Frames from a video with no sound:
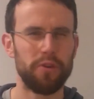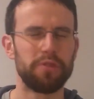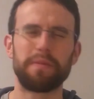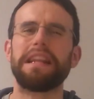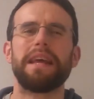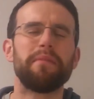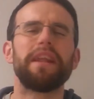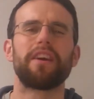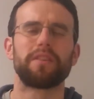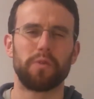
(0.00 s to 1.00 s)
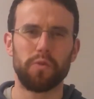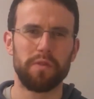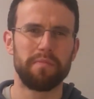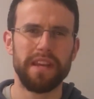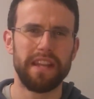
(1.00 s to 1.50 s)
We should be limiting our
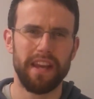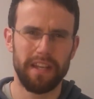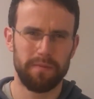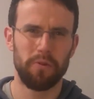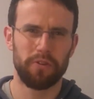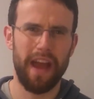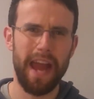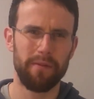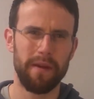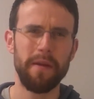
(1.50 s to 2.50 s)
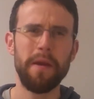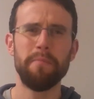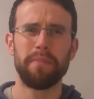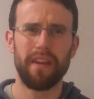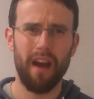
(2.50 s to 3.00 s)
social media exposure anyway,
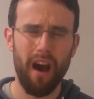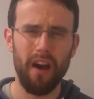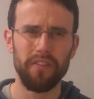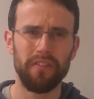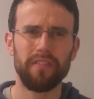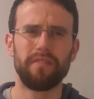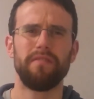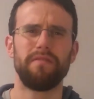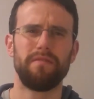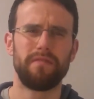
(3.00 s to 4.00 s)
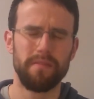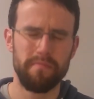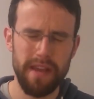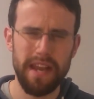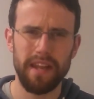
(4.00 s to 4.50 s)
because the
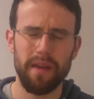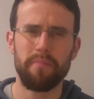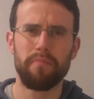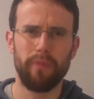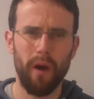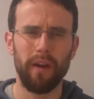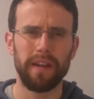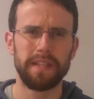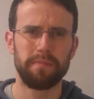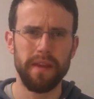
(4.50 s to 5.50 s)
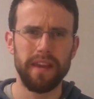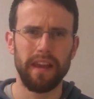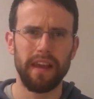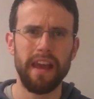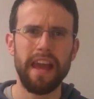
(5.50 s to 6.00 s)
media, broadly
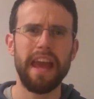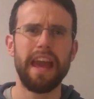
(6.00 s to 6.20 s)
speaking,